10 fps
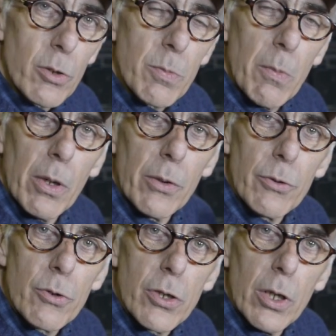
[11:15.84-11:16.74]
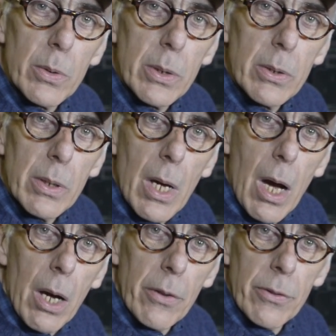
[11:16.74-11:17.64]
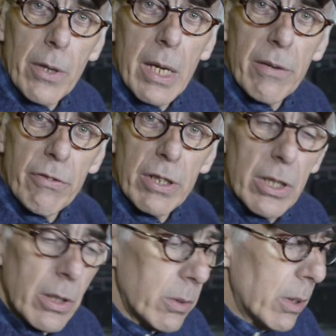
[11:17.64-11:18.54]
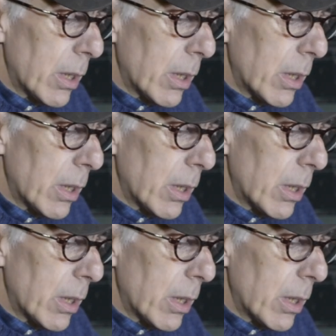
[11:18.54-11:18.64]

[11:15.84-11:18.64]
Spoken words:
small to show you on a video